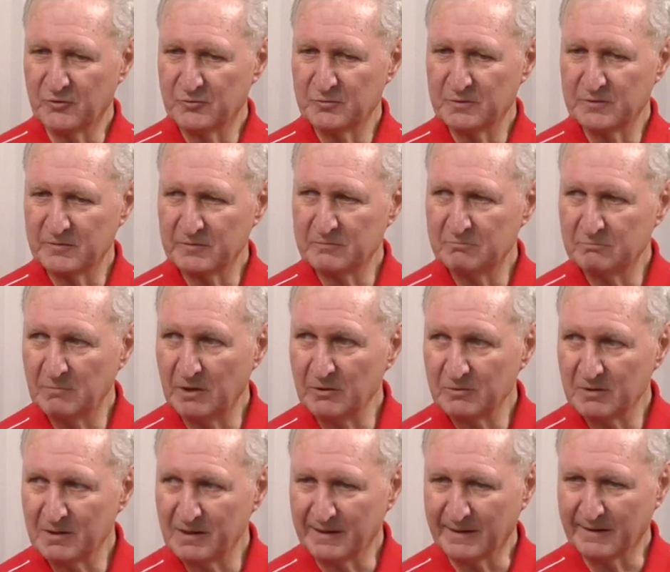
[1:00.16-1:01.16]
do it
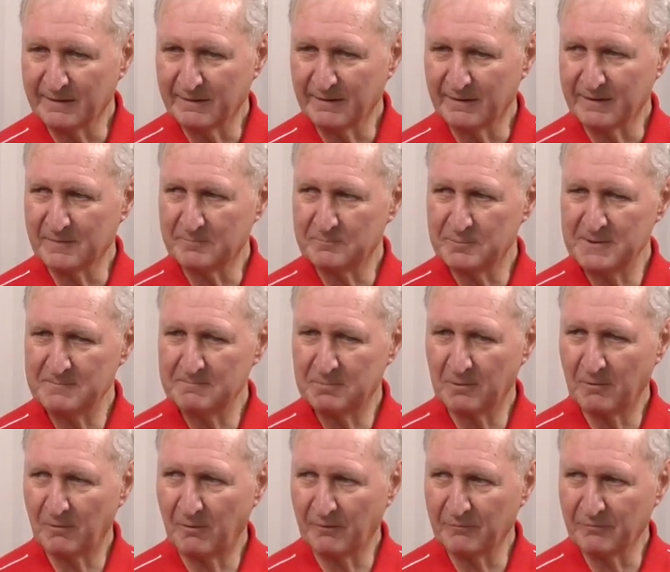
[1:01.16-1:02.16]
remotely, and the
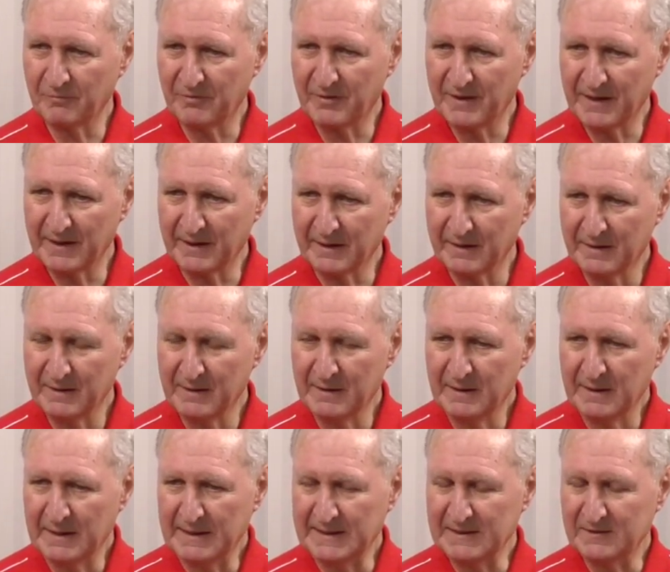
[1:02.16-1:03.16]
people aren't there.
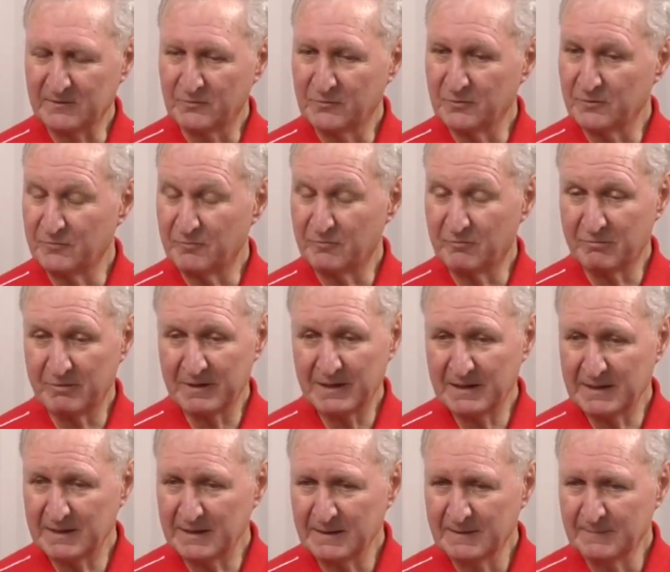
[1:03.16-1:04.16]
It could
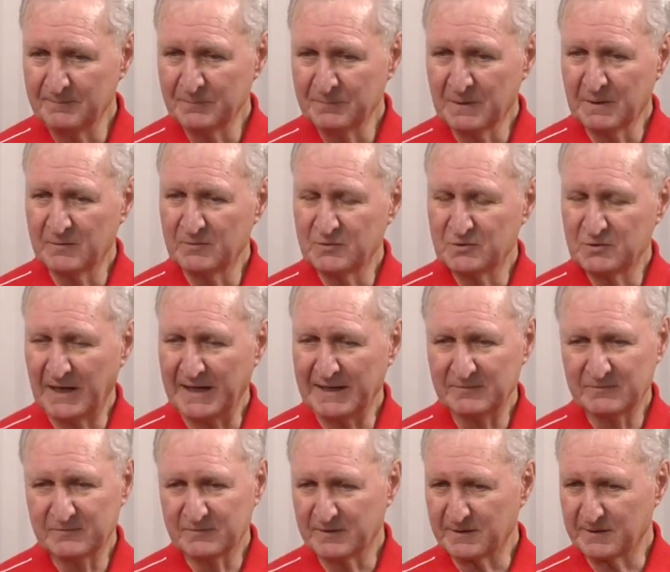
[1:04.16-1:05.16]
really
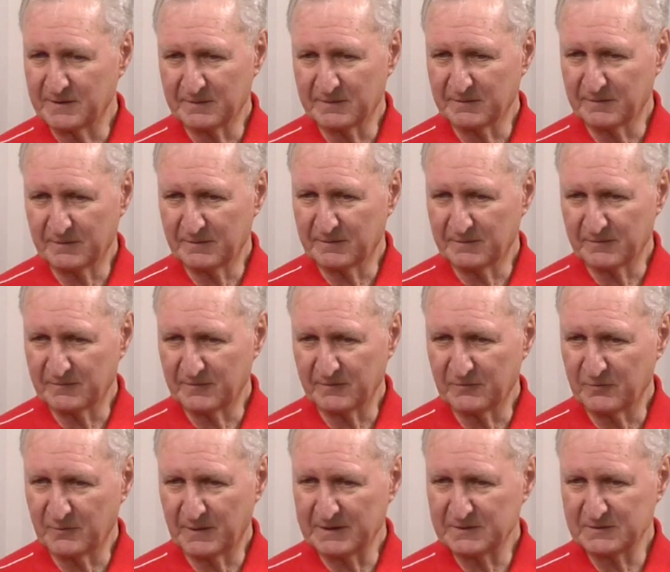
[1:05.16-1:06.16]
change the, the
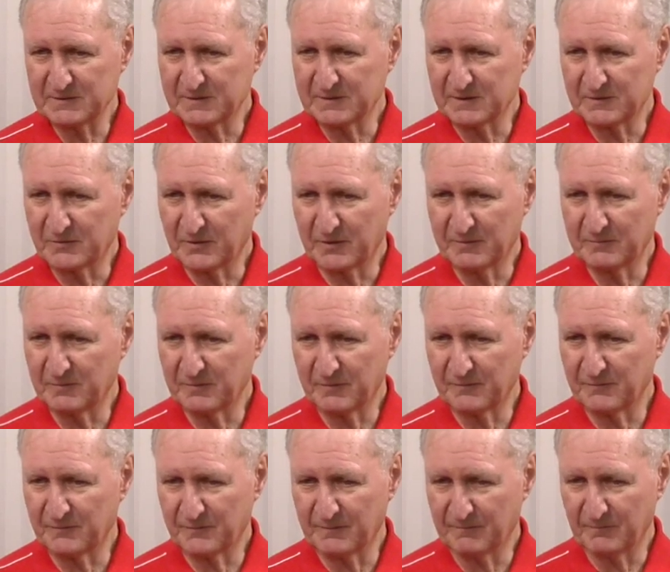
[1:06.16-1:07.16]
situation in terms
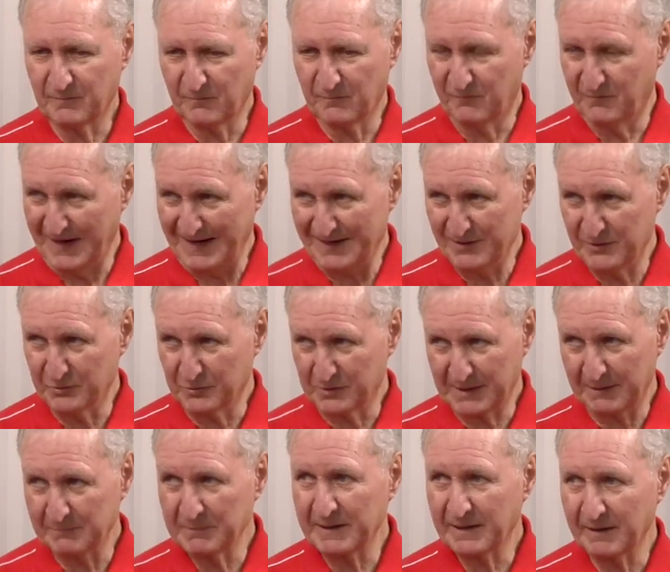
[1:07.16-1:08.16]
of value
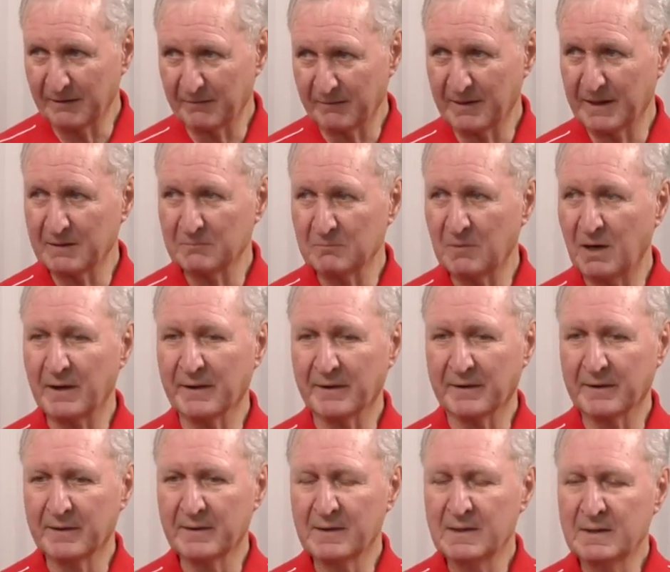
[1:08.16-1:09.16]
coming out of that mine.
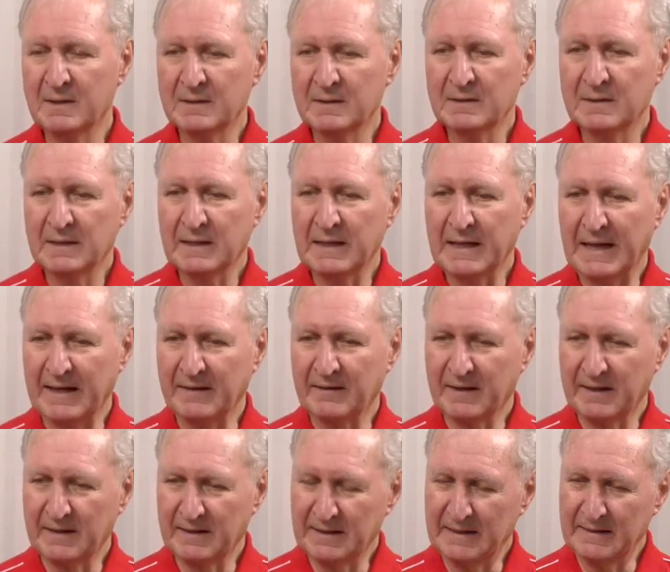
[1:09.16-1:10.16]

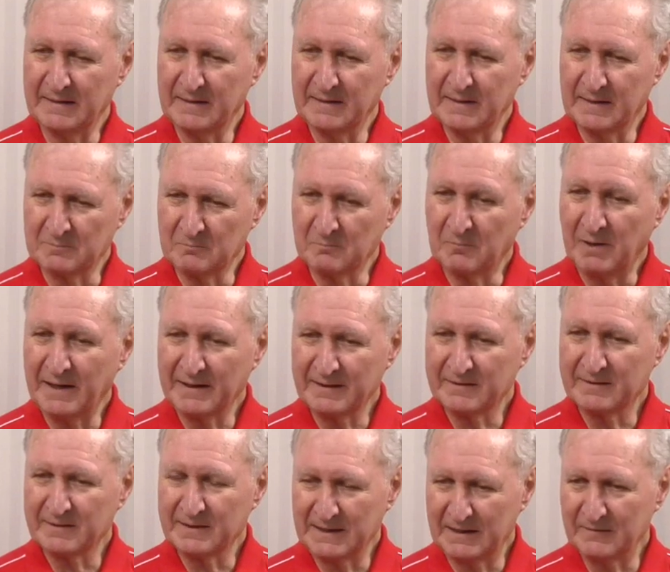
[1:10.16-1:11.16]
And it
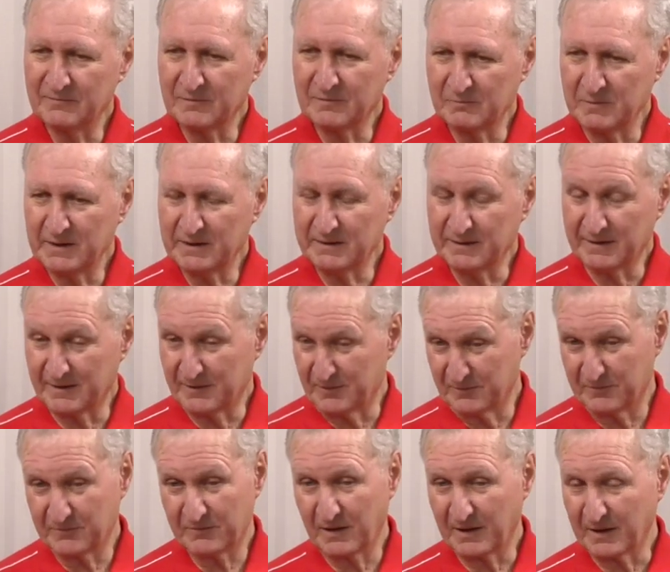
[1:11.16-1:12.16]
might even mean, and it
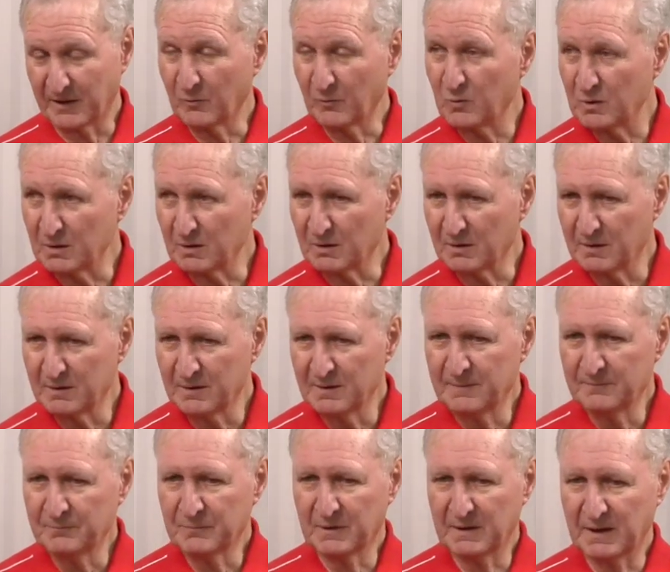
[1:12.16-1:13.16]
looks like it will,
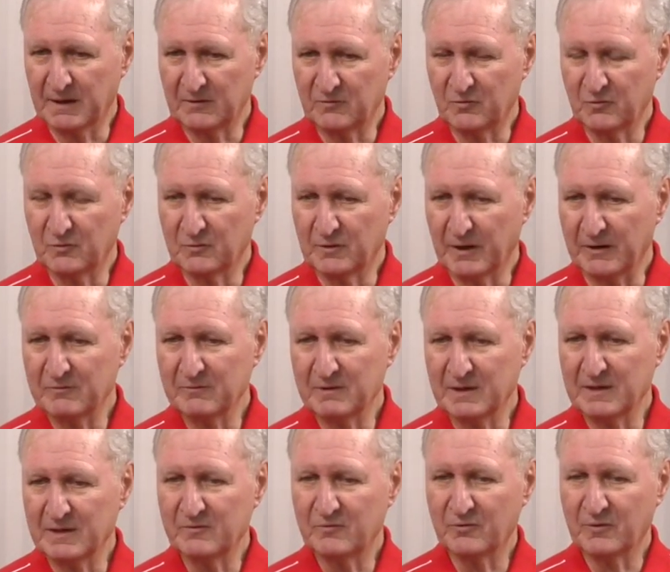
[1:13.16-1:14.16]
that you don't
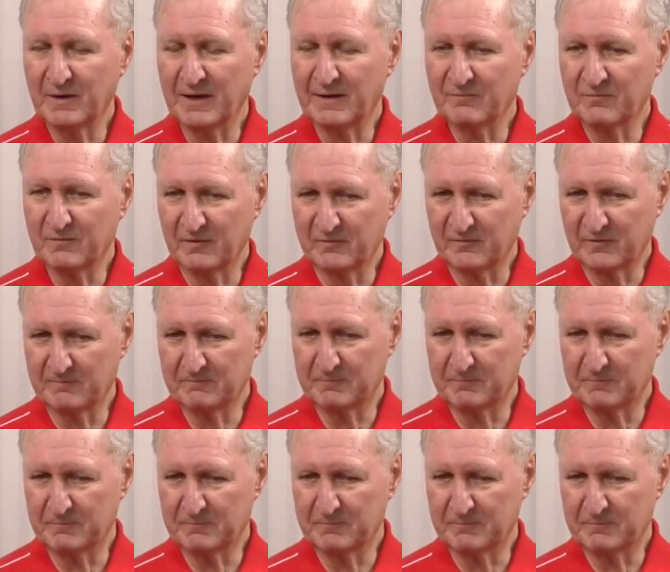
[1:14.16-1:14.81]
need to have such a